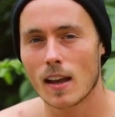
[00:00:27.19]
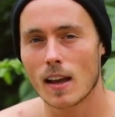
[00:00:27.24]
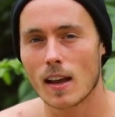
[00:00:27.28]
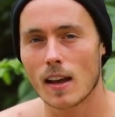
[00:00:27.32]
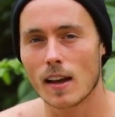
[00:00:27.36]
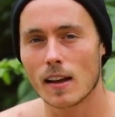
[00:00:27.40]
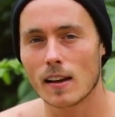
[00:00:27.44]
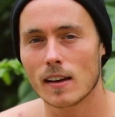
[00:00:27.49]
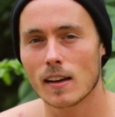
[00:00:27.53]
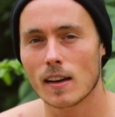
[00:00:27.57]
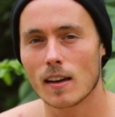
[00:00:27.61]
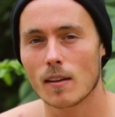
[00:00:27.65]

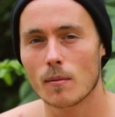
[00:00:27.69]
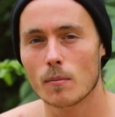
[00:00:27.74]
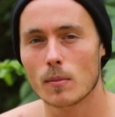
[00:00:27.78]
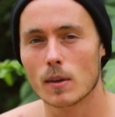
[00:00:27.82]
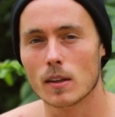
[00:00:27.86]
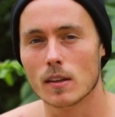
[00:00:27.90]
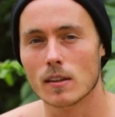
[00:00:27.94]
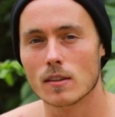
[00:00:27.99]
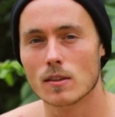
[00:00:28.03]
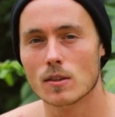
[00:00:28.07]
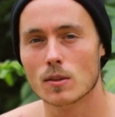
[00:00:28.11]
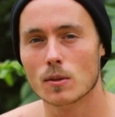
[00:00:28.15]
and have
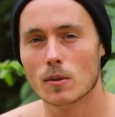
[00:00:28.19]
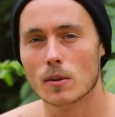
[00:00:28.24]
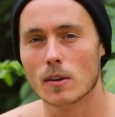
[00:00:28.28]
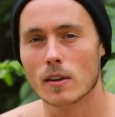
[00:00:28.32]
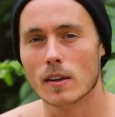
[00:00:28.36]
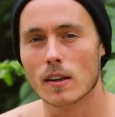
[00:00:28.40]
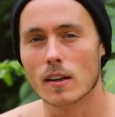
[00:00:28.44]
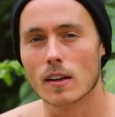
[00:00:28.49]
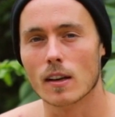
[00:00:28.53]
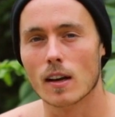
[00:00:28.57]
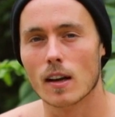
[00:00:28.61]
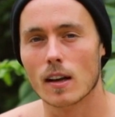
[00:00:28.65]
been
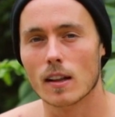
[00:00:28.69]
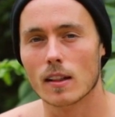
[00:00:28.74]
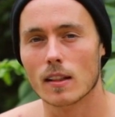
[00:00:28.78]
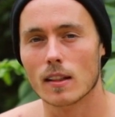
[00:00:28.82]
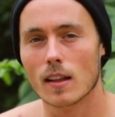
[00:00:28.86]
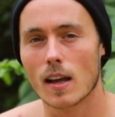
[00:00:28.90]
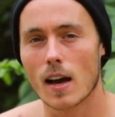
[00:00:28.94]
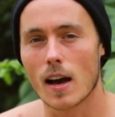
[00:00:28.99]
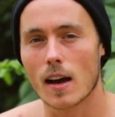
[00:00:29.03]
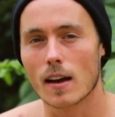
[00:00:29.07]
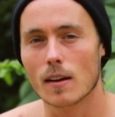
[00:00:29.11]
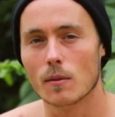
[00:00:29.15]
enjoying a
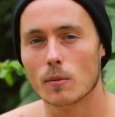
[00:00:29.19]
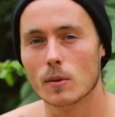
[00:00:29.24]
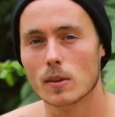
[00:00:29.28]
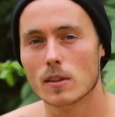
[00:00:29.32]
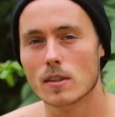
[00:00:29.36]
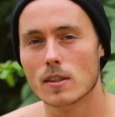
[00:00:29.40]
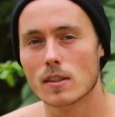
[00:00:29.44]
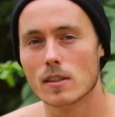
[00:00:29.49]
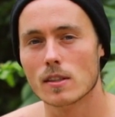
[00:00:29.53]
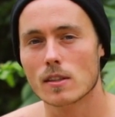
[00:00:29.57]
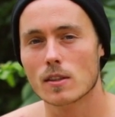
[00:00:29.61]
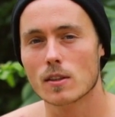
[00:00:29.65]
lot,
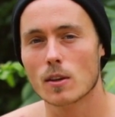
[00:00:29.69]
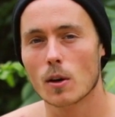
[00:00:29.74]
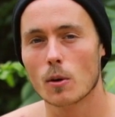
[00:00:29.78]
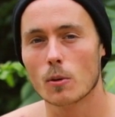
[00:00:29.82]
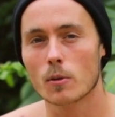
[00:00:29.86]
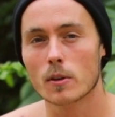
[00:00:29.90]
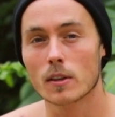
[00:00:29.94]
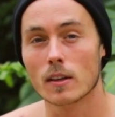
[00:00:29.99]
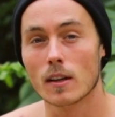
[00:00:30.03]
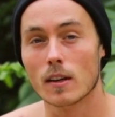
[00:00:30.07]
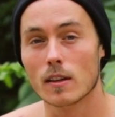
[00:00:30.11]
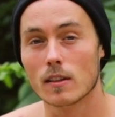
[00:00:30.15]
which is
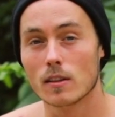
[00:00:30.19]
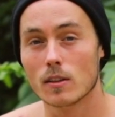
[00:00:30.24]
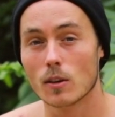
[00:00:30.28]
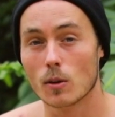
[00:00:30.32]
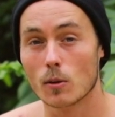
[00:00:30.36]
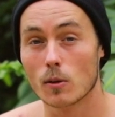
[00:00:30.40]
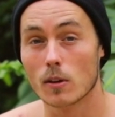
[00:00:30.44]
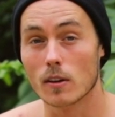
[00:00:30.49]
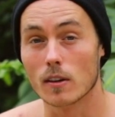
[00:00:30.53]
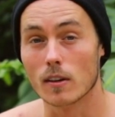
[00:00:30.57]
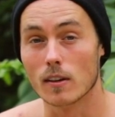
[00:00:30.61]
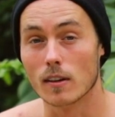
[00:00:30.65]
coconut
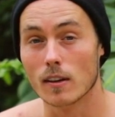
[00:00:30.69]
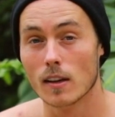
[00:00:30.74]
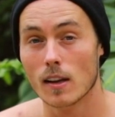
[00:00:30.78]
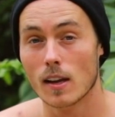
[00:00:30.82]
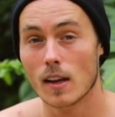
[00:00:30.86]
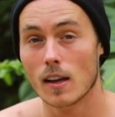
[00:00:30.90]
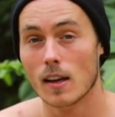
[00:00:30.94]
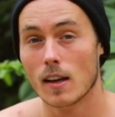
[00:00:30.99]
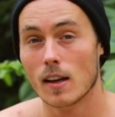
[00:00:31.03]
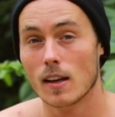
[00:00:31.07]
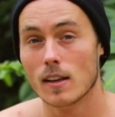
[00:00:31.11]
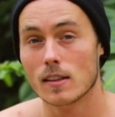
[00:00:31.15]
yogurt.
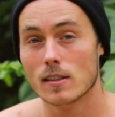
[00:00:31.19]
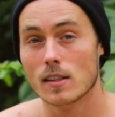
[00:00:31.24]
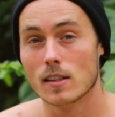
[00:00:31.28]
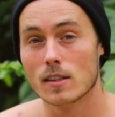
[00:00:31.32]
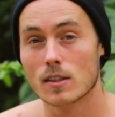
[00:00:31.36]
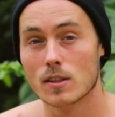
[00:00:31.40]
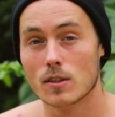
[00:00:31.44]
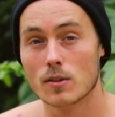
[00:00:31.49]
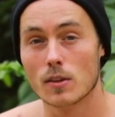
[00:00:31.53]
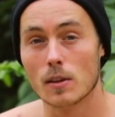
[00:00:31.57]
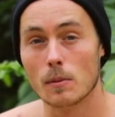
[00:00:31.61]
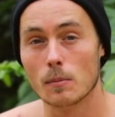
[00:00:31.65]
It's
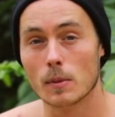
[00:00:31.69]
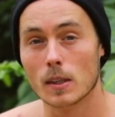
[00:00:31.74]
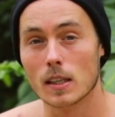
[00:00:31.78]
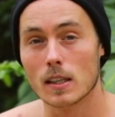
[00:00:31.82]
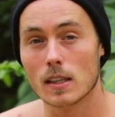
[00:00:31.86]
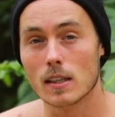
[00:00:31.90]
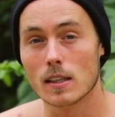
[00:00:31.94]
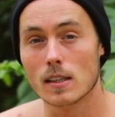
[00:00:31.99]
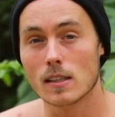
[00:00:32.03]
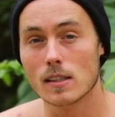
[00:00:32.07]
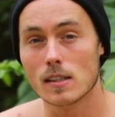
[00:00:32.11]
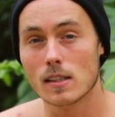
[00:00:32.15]
extremely
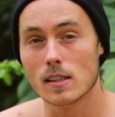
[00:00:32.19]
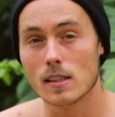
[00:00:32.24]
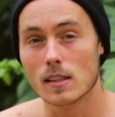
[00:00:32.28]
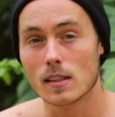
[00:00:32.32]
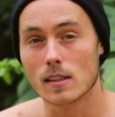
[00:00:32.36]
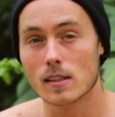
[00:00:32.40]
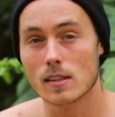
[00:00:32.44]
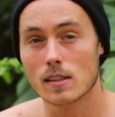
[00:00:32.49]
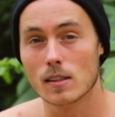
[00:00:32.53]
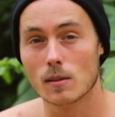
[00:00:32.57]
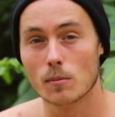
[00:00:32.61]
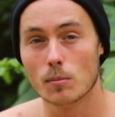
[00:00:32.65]
easy
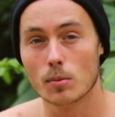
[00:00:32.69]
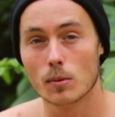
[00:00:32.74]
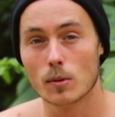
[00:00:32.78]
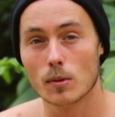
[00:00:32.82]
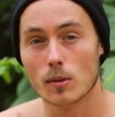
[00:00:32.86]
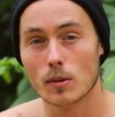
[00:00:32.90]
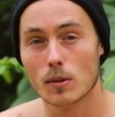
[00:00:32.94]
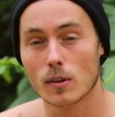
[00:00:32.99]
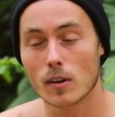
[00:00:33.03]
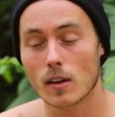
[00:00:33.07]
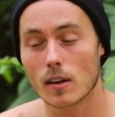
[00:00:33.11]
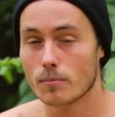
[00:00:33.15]
and
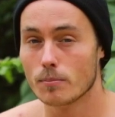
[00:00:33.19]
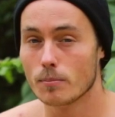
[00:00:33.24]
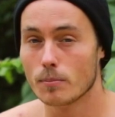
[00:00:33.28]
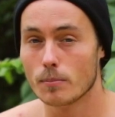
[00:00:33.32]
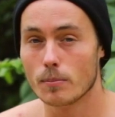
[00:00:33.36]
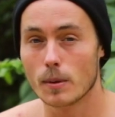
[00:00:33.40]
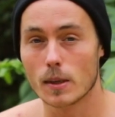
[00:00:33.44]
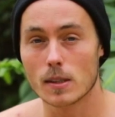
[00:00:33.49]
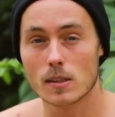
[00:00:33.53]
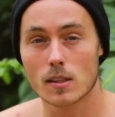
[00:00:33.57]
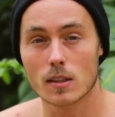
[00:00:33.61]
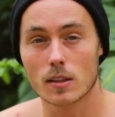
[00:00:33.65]
simple,
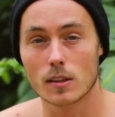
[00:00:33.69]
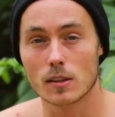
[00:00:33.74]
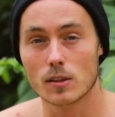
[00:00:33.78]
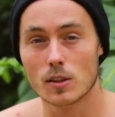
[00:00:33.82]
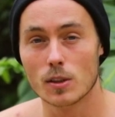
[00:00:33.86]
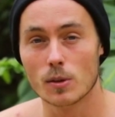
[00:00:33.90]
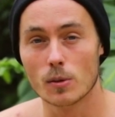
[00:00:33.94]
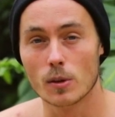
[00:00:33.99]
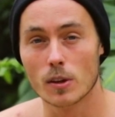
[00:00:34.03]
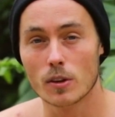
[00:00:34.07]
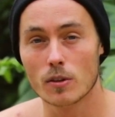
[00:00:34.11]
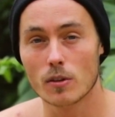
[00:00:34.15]
basically
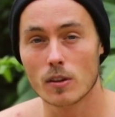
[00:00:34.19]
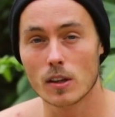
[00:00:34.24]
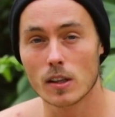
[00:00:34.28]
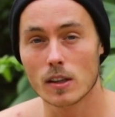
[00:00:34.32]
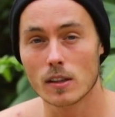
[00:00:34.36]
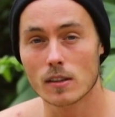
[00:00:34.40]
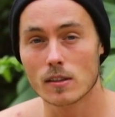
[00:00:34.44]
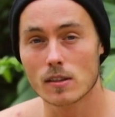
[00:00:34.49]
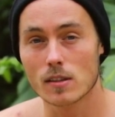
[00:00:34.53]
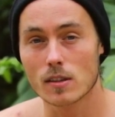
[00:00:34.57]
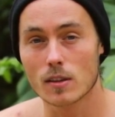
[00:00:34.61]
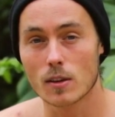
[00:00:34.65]
2
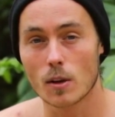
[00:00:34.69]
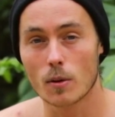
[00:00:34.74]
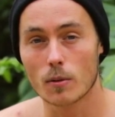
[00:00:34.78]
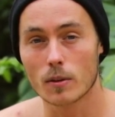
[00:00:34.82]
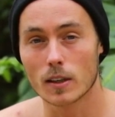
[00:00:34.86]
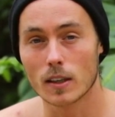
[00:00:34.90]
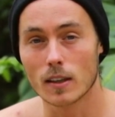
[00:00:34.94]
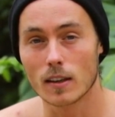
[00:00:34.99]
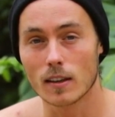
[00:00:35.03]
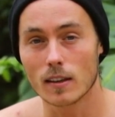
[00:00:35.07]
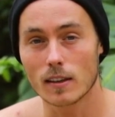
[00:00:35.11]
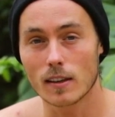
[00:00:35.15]
ingredients,
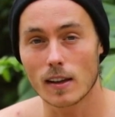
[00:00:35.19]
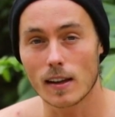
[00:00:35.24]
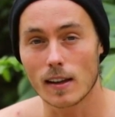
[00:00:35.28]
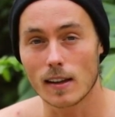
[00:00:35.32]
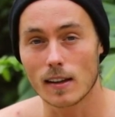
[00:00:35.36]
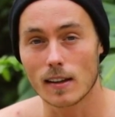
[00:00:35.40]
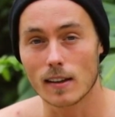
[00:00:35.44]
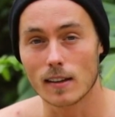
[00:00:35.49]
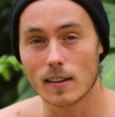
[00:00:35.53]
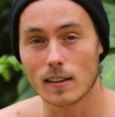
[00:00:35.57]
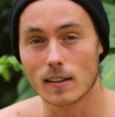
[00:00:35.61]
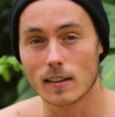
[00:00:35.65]
coconut
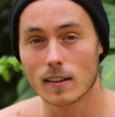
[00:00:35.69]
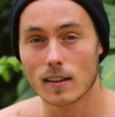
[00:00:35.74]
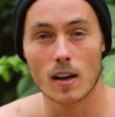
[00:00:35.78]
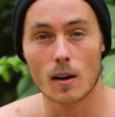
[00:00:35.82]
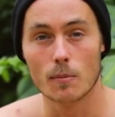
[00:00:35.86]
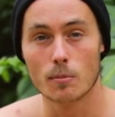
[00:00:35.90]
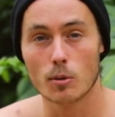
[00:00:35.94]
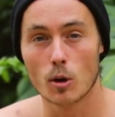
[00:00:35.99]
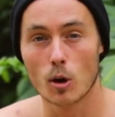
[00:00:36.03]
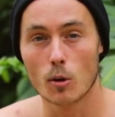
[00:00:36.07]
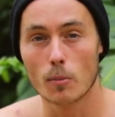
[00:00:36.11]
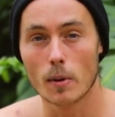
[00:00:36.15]
and a
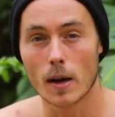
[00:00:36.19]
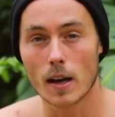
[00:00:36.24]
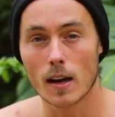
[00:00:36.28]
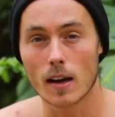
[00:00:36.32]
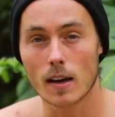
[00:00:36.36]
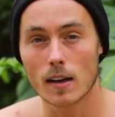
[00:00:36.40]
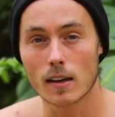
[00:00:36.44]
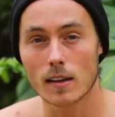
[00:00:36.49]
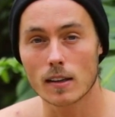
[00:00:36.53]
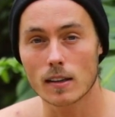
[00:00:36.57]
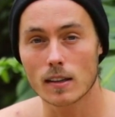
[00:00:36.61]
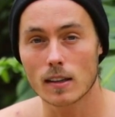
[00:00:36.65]

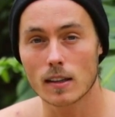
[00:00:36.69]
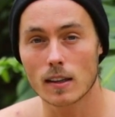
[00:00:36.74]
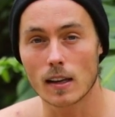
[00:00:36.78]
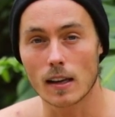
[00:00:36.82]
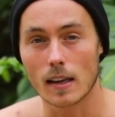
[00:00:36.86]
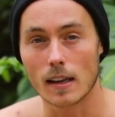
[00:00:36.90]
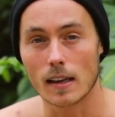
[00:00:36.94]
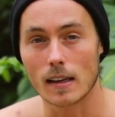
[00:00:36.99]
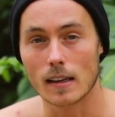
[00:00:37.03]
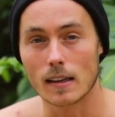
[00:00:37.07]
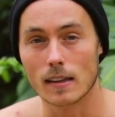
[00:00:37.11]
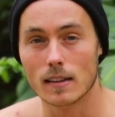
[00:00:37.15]
probiotic
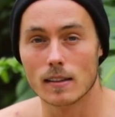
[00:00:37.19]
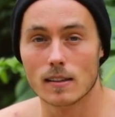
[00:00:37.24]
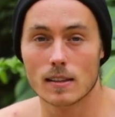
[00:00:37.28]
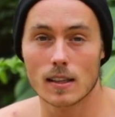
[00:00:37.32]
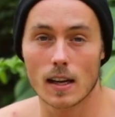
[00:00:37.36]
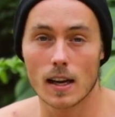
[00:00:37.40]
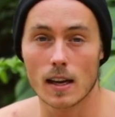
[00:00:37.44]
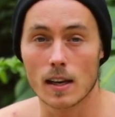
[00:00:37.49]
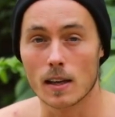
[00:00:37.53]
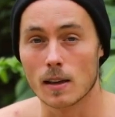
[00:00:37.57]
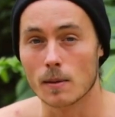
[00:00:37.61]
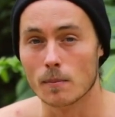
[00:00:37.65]
and
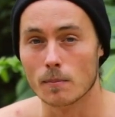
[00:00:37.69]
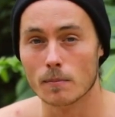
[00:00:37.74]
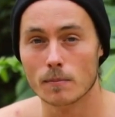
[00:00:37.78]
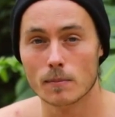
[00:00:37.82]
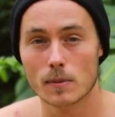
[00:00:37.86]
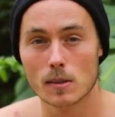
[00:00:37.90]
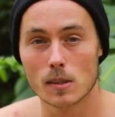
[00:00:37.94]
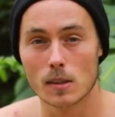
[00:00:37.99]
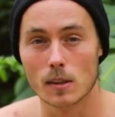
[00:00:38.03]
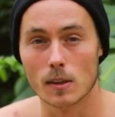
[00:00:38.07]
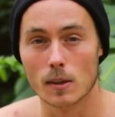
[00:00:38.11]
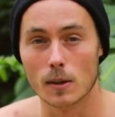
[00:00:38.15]
thyme.
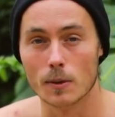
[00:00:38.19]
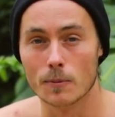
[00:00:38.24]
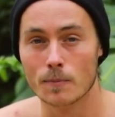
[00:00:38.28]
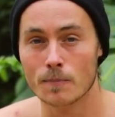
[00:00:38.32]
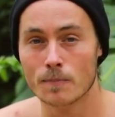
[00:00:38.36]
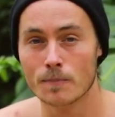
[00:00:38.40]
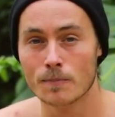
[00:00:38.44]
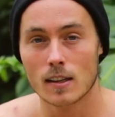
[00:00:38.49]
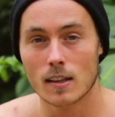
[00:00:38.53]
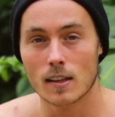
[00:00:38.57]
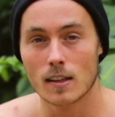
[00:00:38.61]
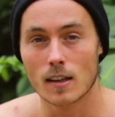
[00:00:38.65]
So
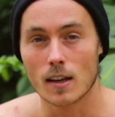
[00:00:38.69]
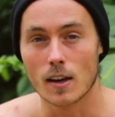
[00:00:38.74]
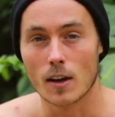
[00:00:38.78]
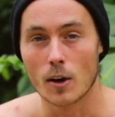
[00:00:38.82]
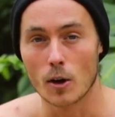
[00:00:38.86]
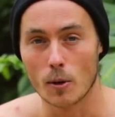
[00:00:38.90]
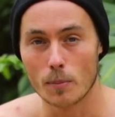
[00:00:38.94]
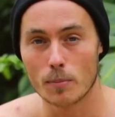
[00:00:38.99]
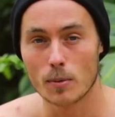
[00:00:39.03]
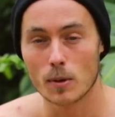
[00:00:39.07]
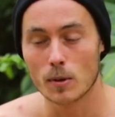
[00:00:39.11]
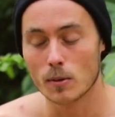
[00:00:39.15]

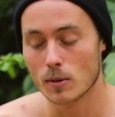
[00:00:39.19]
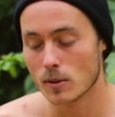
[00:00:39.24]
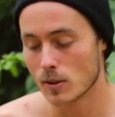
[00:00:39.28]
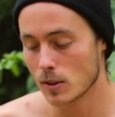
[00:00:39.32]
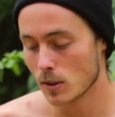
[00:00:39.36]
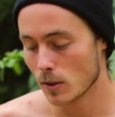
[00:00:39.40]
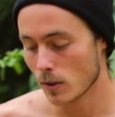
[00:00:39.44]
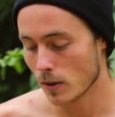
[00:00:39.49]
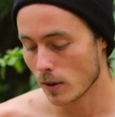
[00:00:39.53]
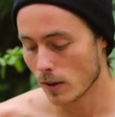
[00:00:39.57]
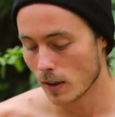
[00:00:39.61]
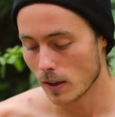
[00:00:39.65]
hope you
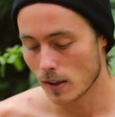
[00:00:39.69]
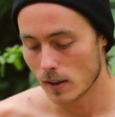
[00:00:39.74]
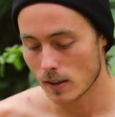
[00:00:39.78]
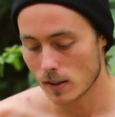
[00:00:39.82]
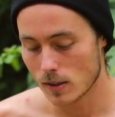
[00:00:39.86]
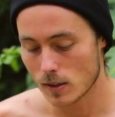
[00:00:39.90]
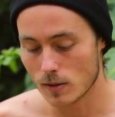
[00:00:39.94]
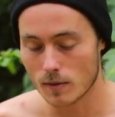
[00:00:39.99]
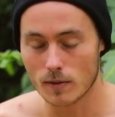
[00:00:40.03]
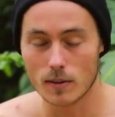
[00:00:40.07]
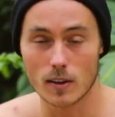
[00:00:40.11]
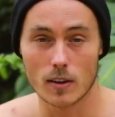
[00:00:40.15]
enjoy
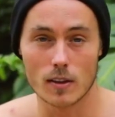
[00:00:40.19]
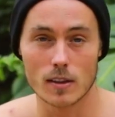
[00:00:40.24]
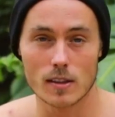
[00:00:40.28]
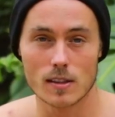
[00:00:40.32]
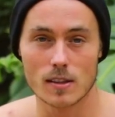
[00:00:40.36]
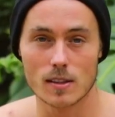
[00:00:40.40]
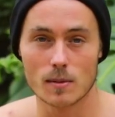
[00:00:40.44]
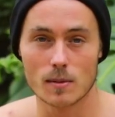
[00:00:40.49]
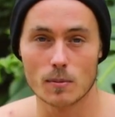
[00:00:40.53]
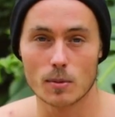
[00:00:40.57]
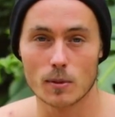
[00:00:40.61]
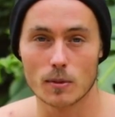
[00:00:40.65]
this very
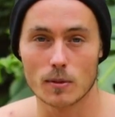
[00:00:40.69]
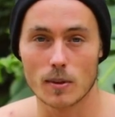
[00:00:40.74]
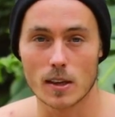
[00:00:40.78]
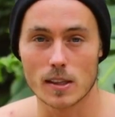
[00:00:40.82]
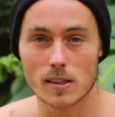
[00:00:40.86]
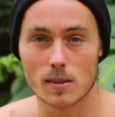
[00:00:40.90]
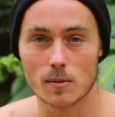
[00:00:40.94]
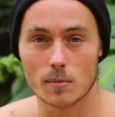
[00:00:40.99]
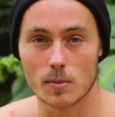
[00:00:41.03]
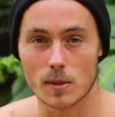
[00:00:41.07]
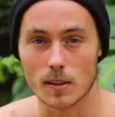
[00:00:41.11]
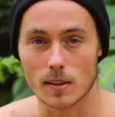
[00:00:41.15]
simple
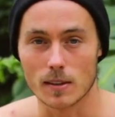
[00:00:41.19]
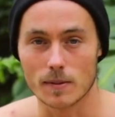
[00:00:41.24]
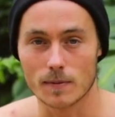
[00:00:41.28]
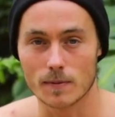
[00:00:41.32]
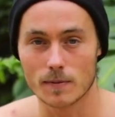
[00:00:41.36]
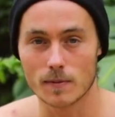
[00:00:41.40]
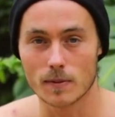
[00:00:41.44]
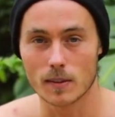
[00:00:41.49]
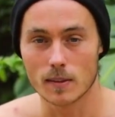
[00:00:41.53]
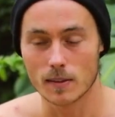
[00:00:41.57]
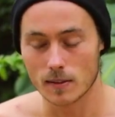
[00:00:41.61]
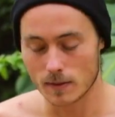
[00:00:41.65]
recipe.
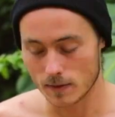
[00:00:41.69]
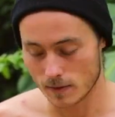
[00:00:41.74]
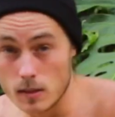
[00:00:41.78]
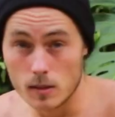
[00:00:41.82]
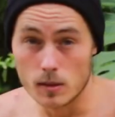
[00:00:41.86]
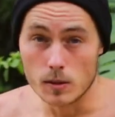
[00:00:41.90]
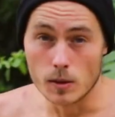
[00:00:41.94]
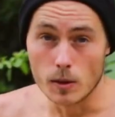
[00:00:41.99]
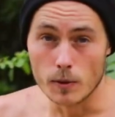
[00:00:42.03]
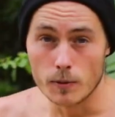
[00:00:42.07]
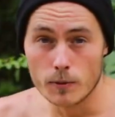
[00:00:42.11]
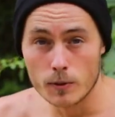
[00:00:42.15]

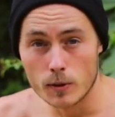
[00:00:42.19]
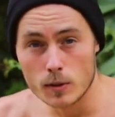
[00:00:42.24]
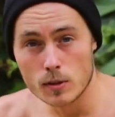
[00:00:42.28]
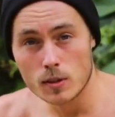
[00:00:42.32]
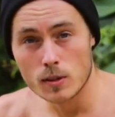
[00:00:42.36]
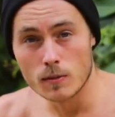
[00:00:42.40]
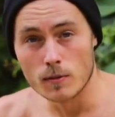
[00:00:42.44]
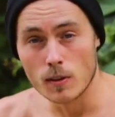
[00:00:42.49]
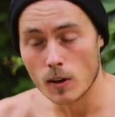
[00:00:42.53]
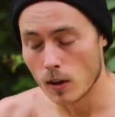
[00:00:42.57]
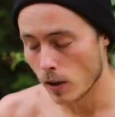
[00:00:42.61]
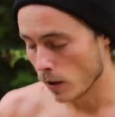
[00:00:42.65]
So first
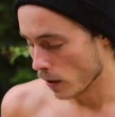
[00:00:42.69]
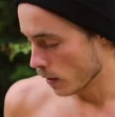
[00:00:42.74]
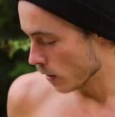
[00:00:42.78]
of all,